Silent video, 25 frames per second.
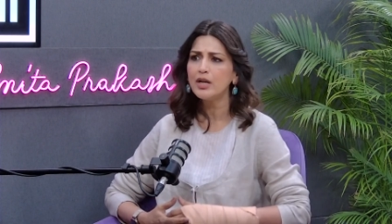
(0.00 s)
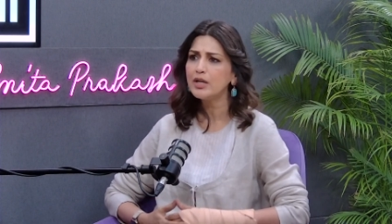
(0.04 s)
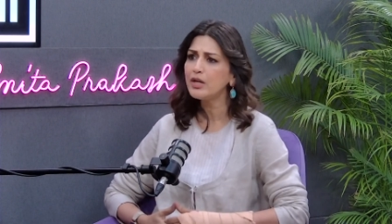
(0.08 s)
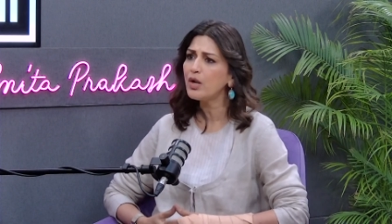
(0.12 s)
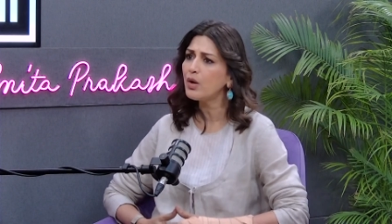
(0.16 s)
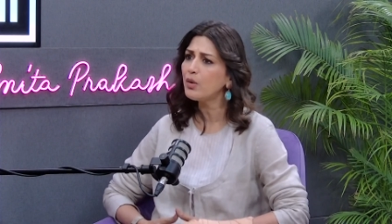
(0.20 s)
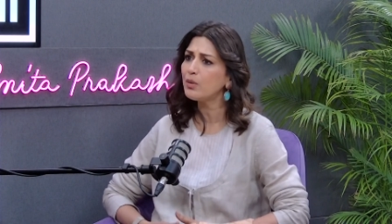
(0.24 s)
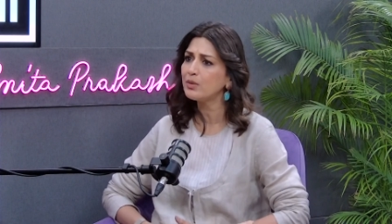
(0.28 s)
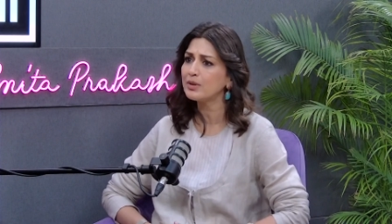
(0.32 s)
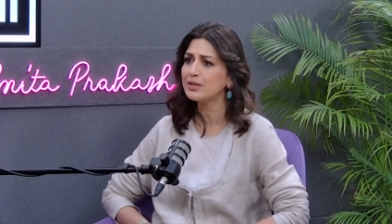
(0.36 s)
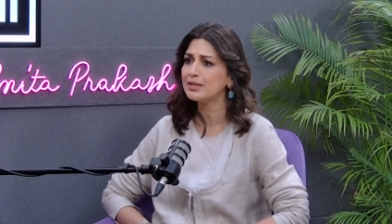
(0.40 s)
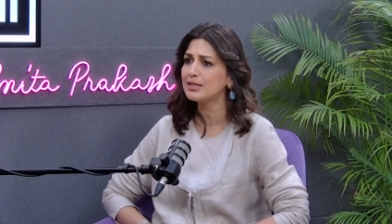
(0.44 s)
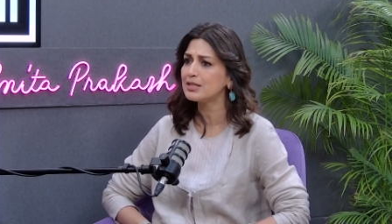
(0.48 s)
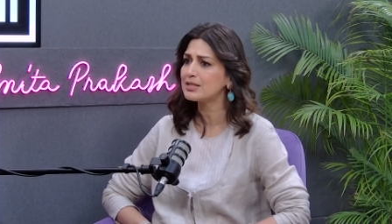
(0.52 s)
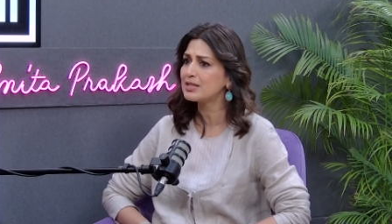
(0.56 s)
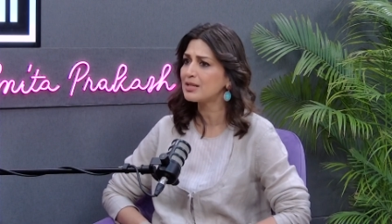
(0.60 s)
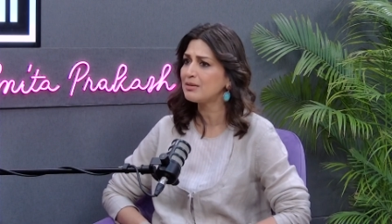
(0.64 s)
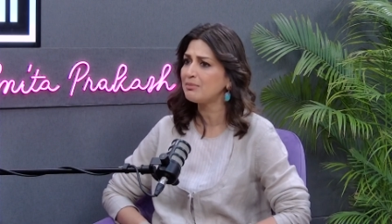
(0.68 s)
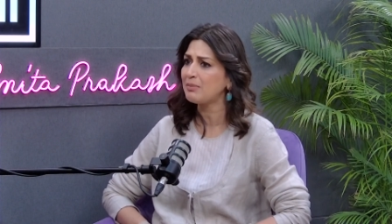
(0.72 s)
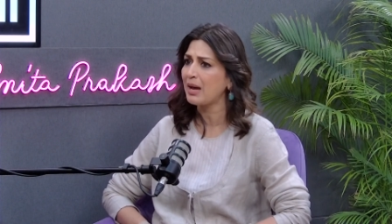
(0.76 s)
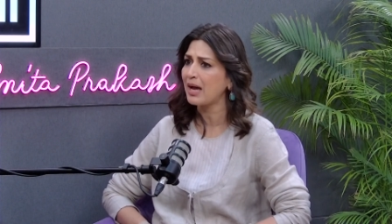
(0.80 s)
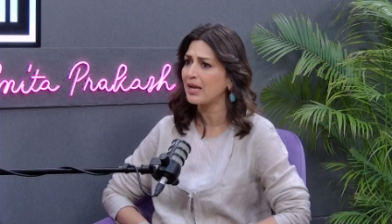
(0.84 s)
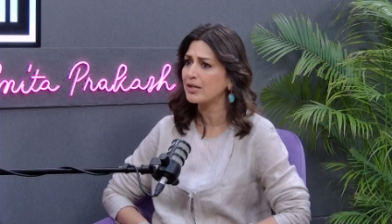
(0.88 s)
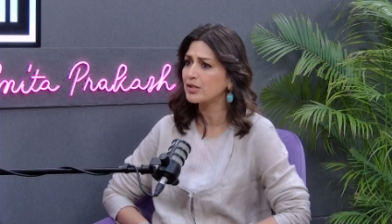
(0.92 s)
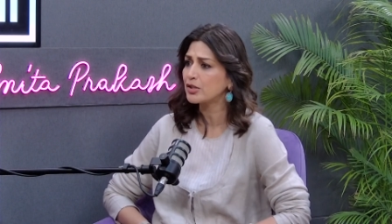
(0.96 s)
No, it
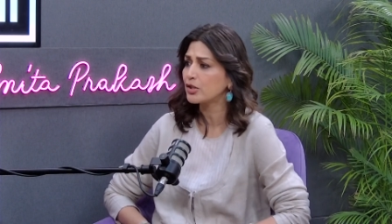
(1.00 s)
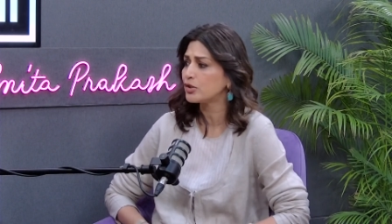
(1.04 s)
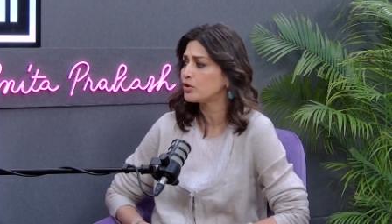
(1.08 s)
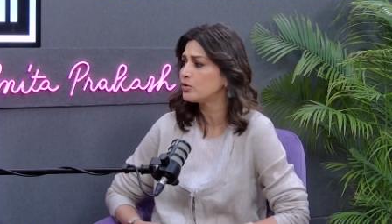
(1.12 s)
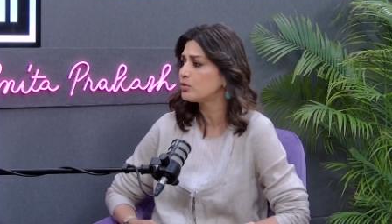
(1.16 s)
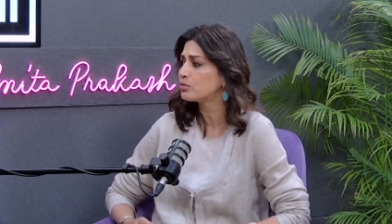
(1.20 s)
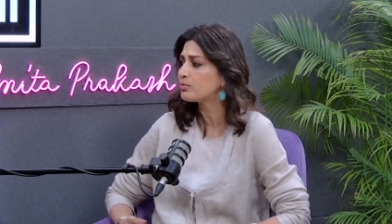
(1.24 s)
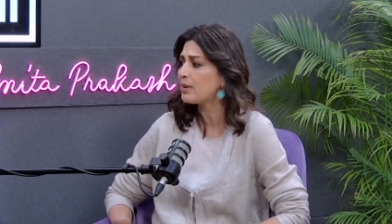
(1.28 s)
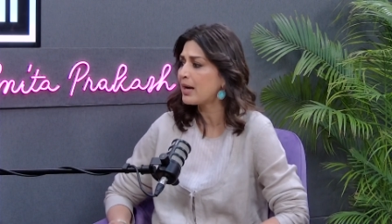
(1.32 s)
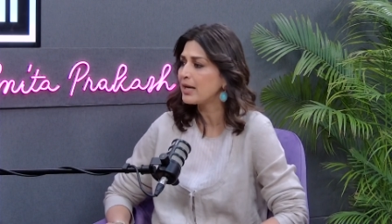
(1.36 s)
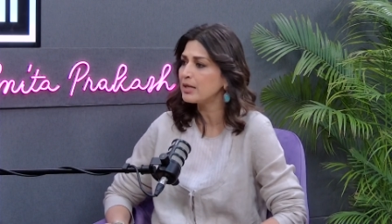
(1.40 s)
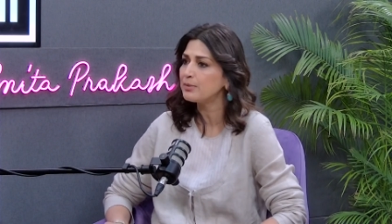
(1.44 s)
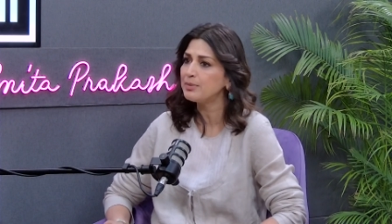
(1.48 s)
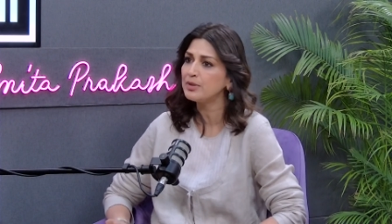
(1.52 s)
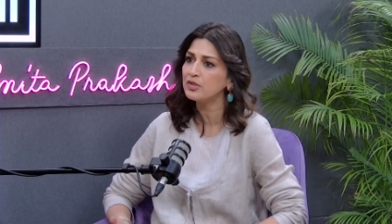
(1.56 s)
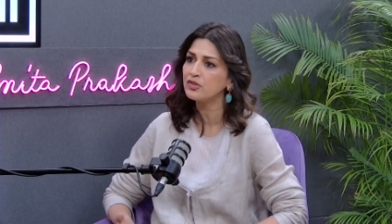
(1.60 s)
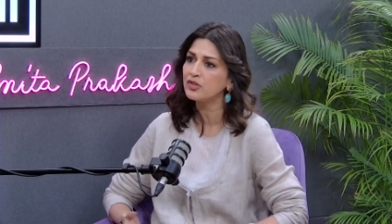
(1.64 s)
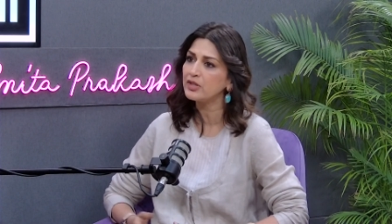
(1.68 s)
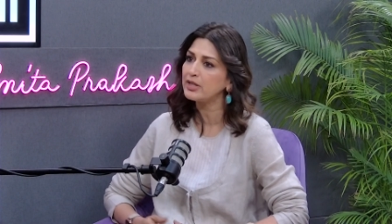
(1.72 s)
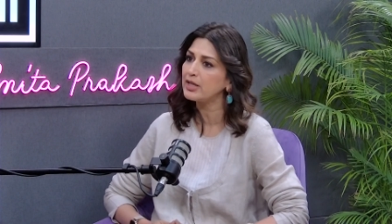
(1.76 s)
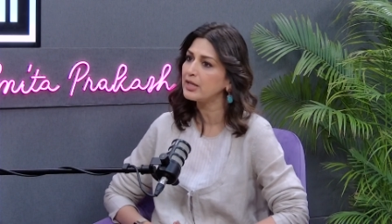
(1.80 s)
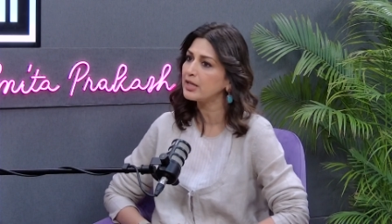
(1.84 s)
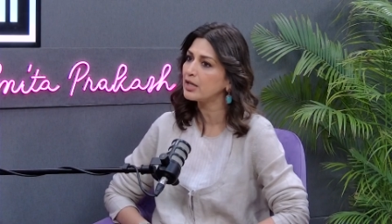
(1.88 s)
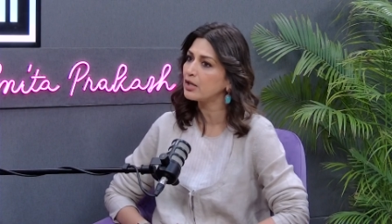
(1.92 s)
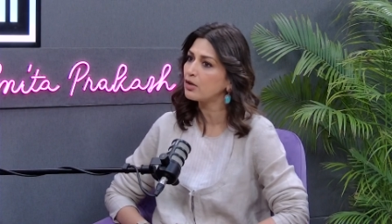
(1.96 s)
doesn't matter. You might be
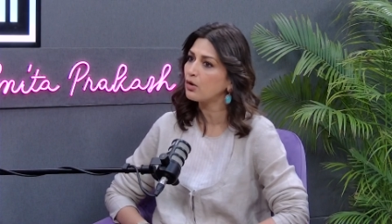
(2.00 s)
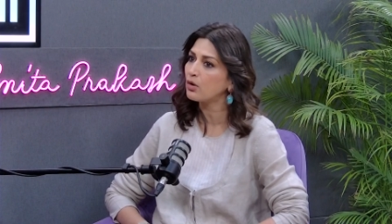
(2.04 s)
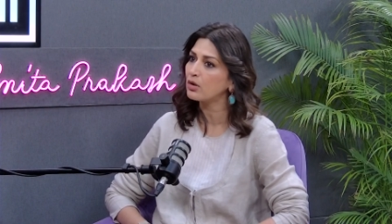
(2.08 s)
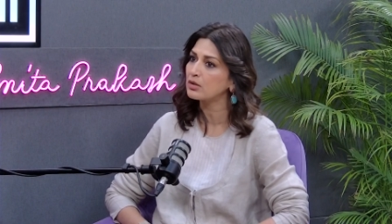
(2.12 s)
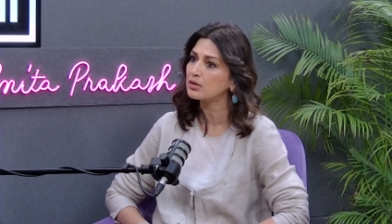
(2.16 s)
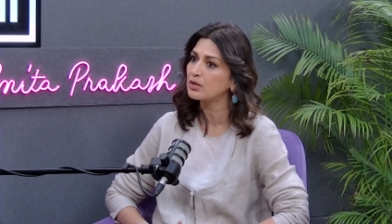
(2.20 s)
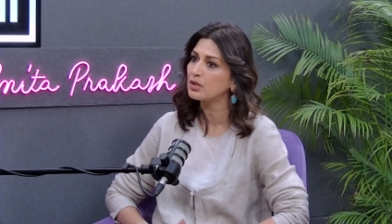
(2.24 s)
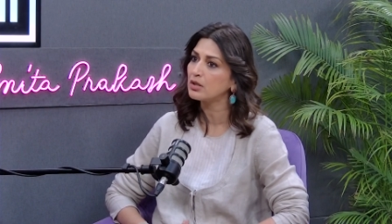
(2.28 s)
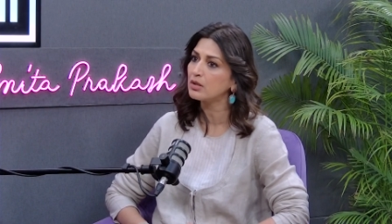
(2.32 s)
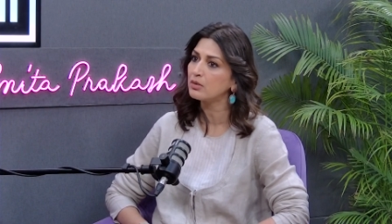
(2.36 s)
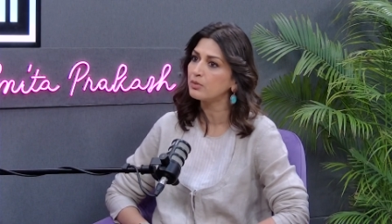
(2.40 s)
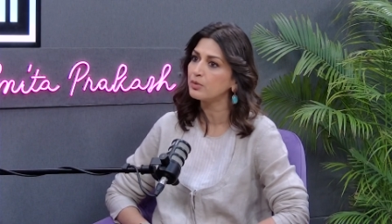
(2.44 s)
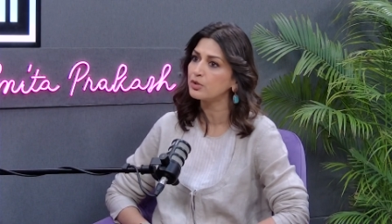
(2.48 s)
reading an author